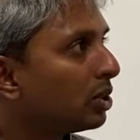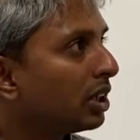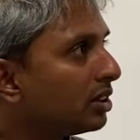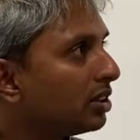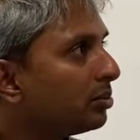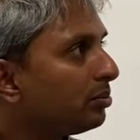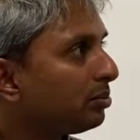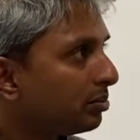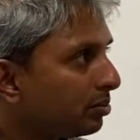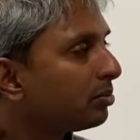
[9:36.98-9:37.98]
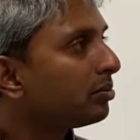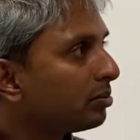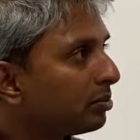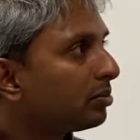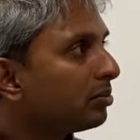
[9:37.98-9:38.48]
Because you found the
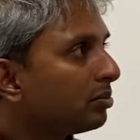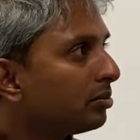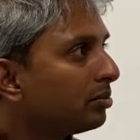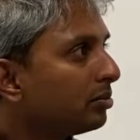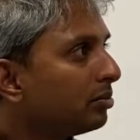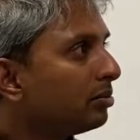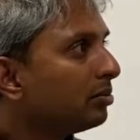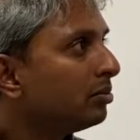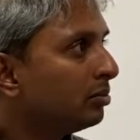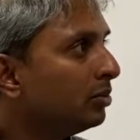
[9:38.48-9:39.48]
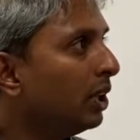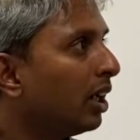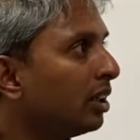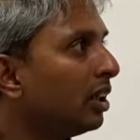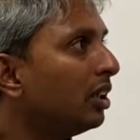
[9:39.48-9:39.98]
main category. Yeah.
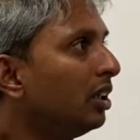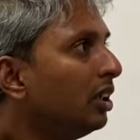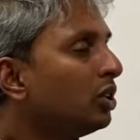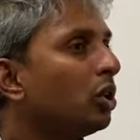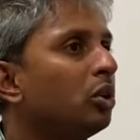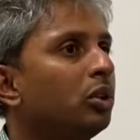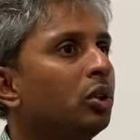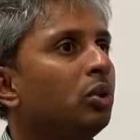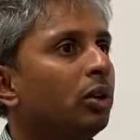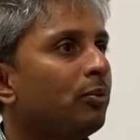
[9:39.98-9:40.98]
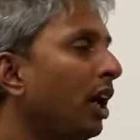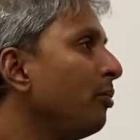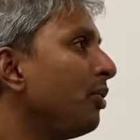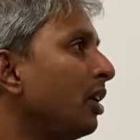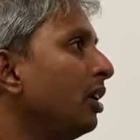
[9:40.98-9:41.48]
So yeah,
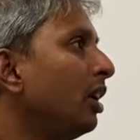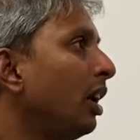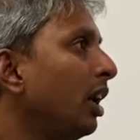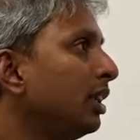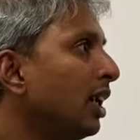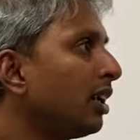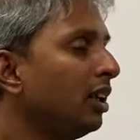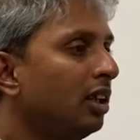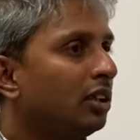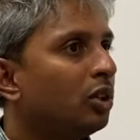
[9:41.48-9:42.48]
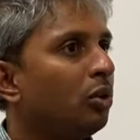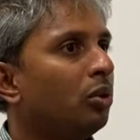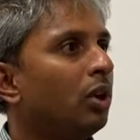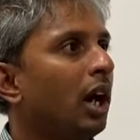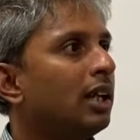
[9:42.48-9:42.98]
exactly.
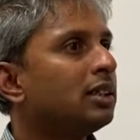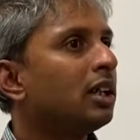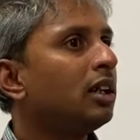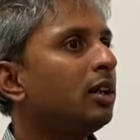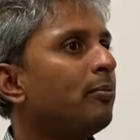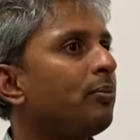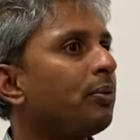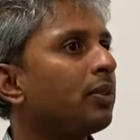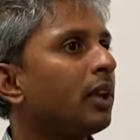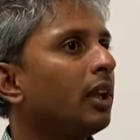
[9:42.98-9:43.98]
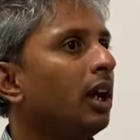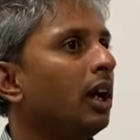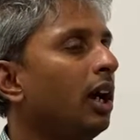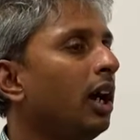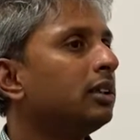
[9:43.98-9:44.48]
So as a
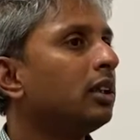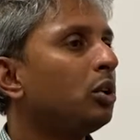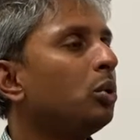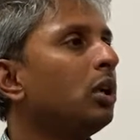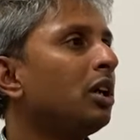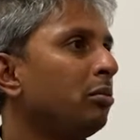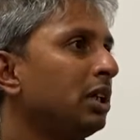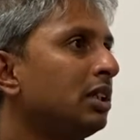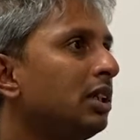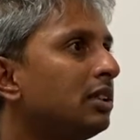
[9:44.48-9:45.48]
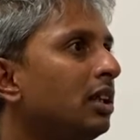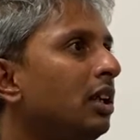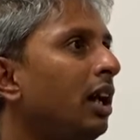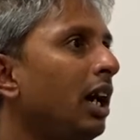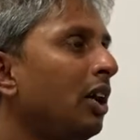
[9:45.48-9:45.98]
2-year business,
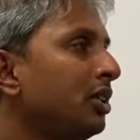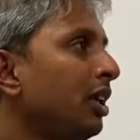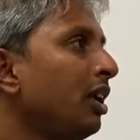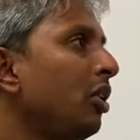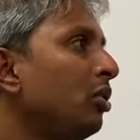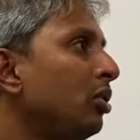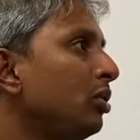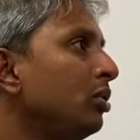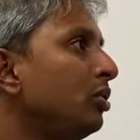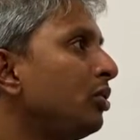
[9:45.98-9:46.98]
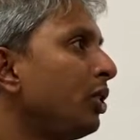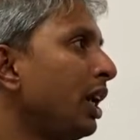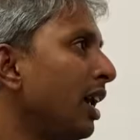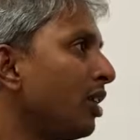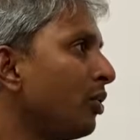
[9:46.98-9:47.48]
I have settled down to 3
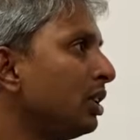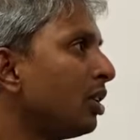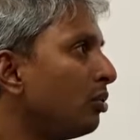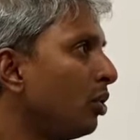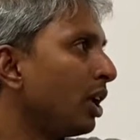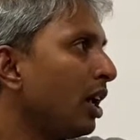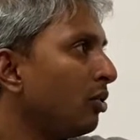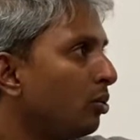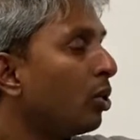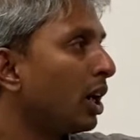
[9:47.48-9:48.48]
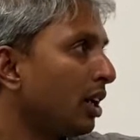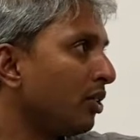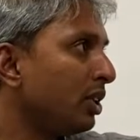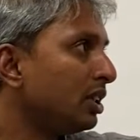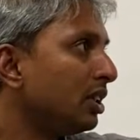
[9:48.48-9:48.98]
categories or 4
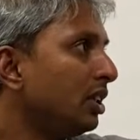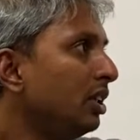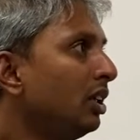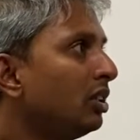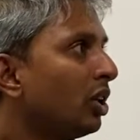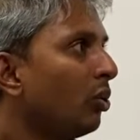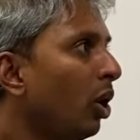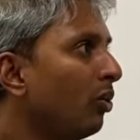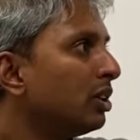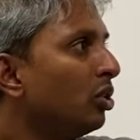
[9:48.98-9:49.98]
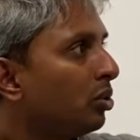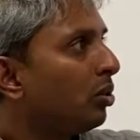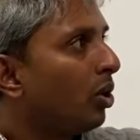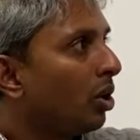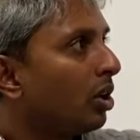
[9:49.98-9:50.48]
categories. So I will always look
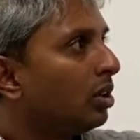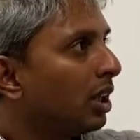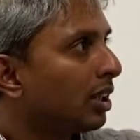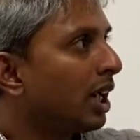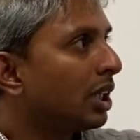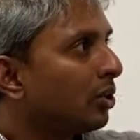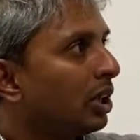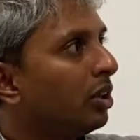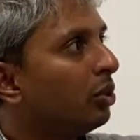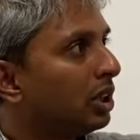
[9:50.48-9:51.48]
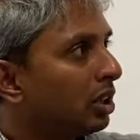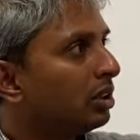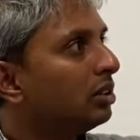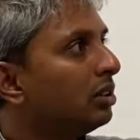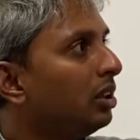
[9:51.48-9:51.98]
for that category
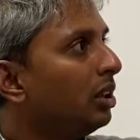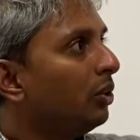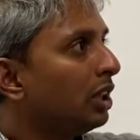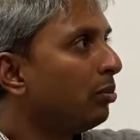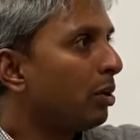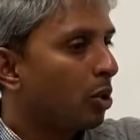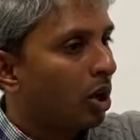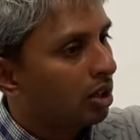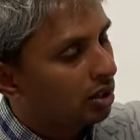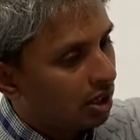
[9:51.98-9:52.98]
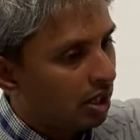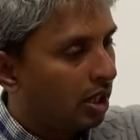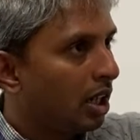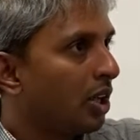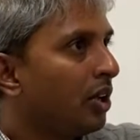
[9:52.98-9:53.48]
within my product
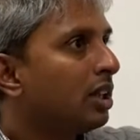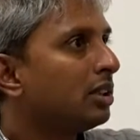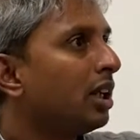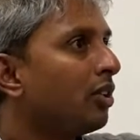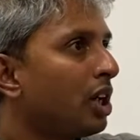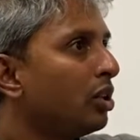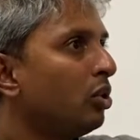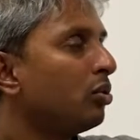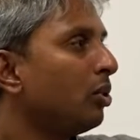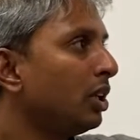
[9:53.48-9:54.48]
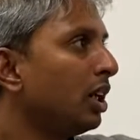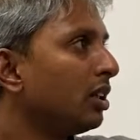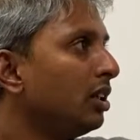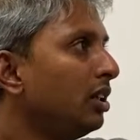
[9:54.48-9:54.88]
areas. I try to look for that.